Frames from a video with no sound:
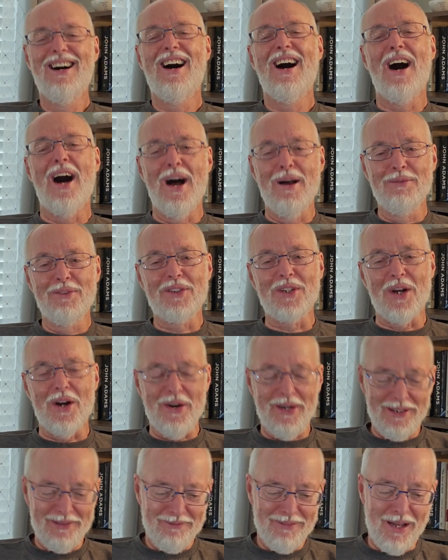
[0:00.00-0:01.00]
I'm
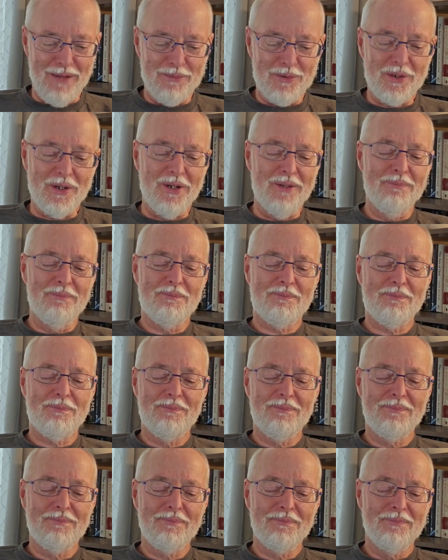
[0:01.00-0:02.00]
sorry. I'm sorry.
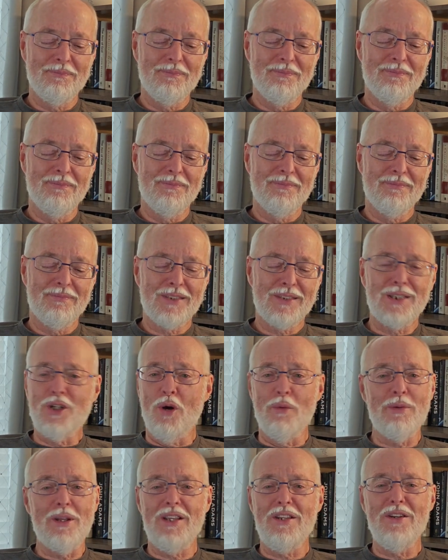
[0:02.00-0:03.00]

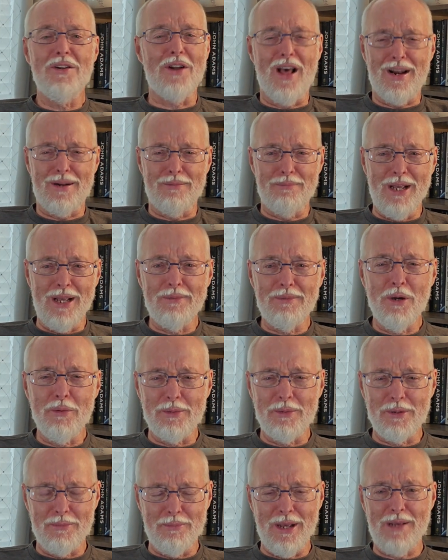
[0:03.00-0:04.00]
Don't be, you're not a baby. Don't be
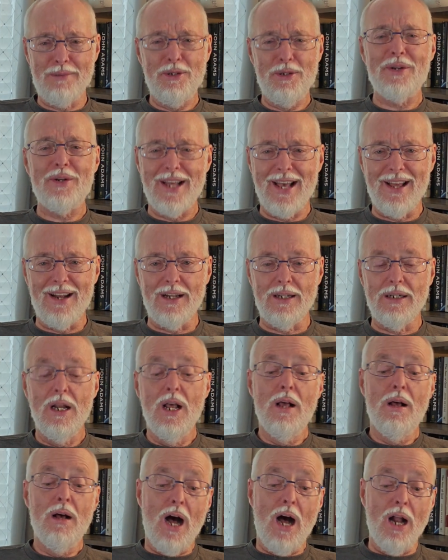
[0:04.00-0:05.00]
a baby. You can handle it.
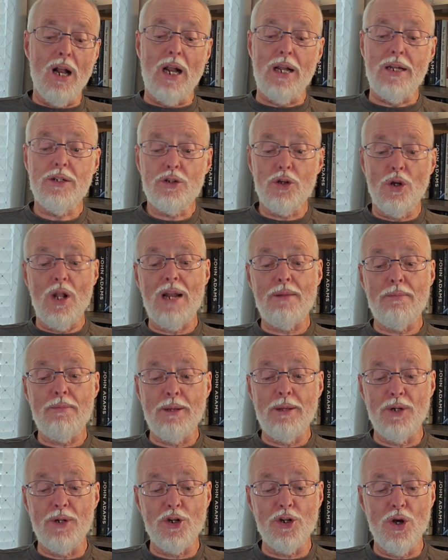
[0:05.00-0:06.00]
All right. So a lot of
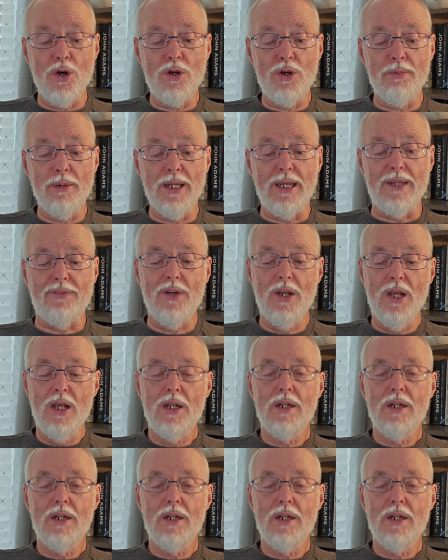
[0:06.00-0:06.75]
people don't know who to believe.